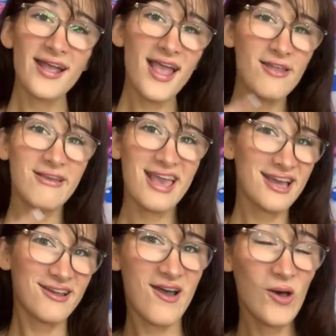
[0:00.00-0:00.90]
Anyway, I
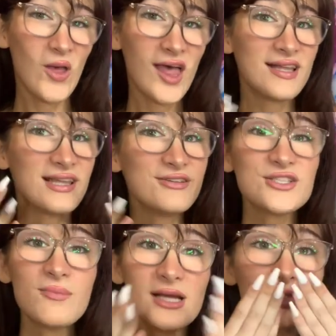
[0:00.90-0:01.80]
gotta go. I love you
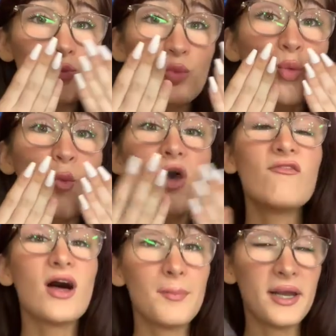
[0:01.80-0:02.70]
so much.
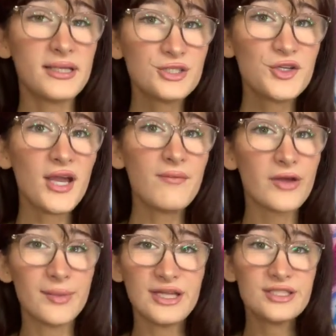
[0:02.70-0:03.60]
Follow me on Instagram,
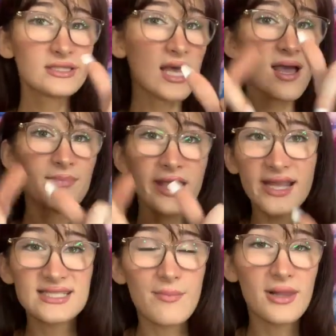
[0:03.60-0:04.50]
follow me on TikTok. I'm
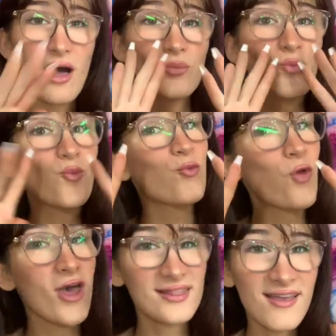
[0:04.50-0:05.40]
looking at down below.
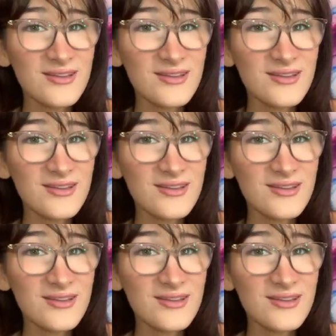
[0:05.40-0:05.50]
Love